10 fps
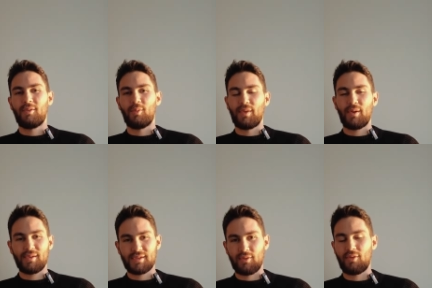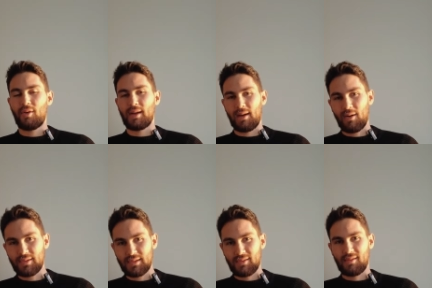with also going
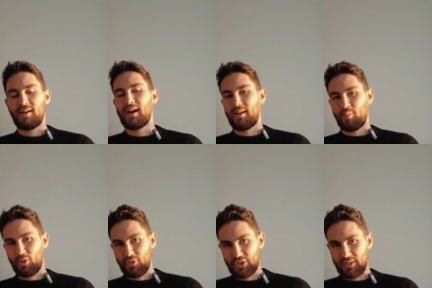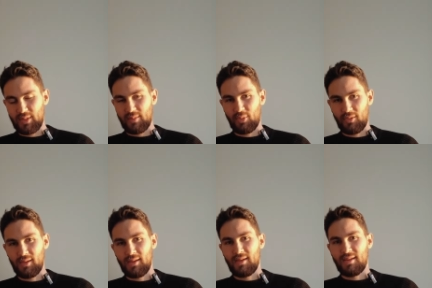out and approaching people.
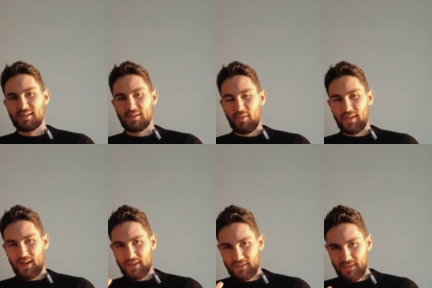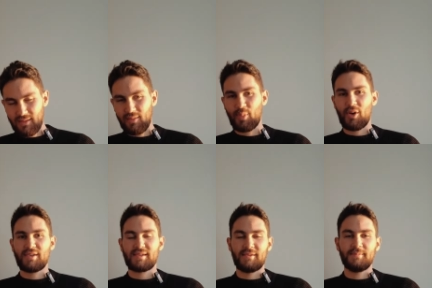So the ideal
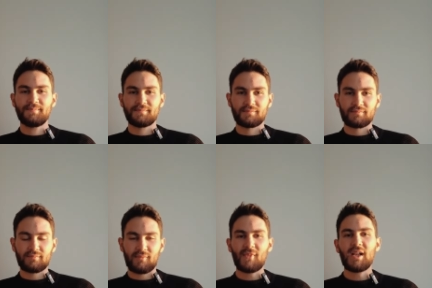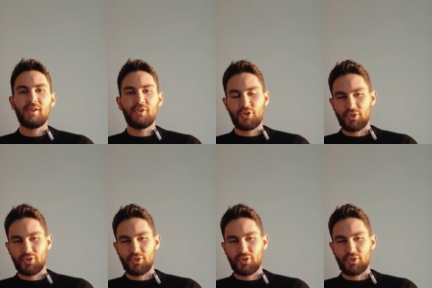person who